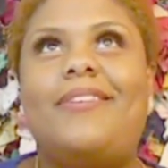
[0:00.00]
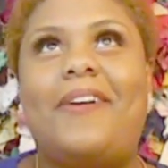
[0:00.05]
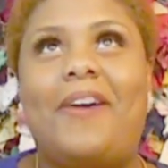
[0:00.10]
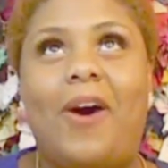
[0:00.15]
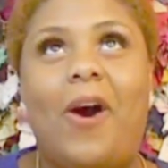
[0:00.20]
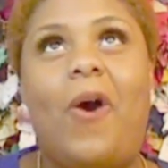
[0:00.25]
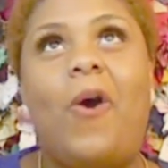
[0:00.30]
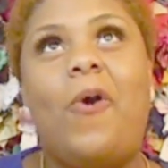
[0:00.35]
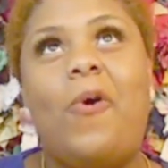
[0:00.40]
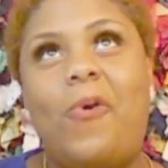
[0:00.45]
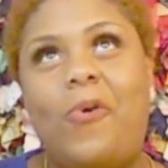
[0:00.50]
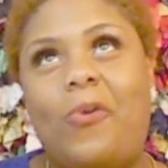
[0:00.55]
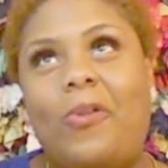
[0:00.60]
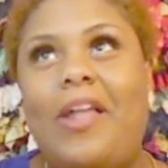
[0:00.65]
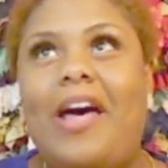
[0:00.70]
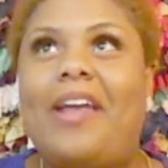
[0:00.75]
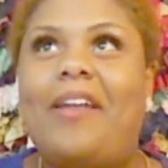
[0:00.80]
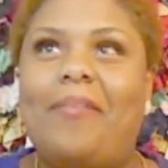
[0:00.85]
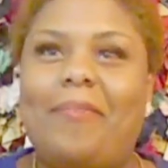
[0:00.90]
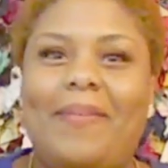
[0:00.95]
a whole
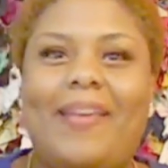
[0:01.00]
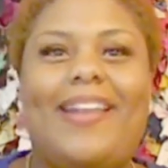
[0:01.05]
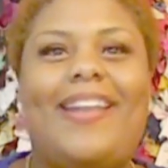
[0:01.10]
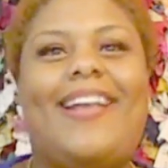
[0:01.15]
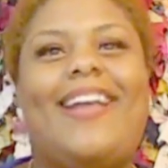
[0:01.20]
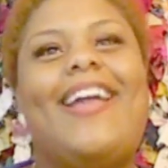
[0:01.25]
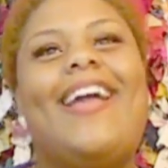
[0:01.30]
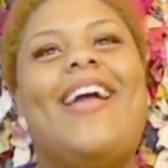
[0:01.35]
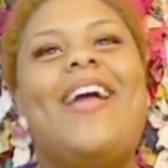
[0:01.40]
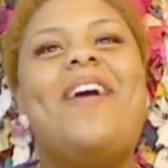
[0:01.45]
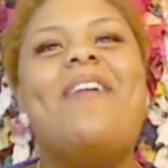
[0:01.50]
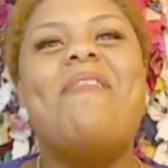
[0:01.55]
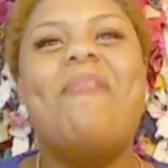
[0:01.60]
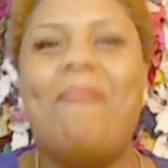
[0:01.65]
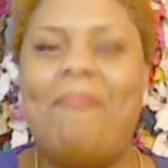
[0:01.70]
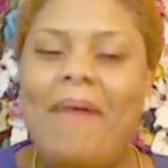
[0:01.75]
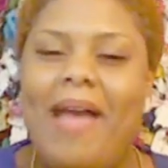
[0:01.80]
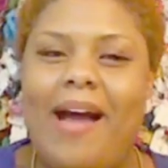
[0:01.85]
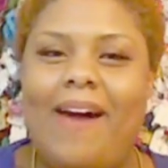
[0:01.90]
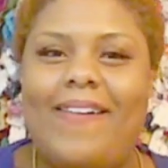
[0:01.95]
lot of many
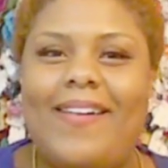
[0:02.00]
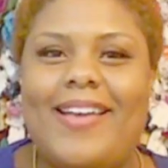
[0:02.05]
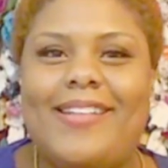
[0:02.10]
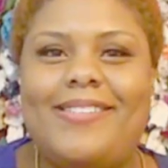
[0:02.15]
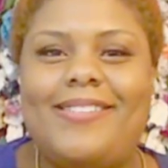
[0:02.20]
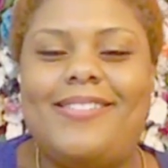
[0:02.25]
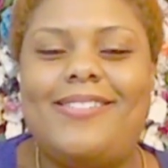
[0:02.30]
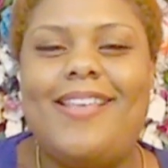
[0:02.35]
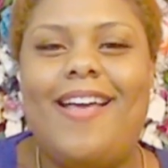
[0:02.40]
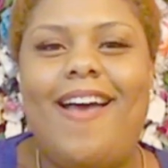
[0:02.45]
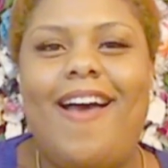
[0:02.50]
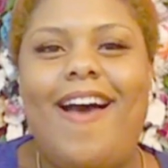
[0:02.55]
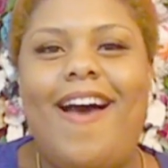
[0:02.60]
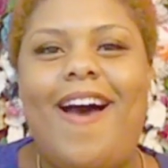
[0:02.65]
mountains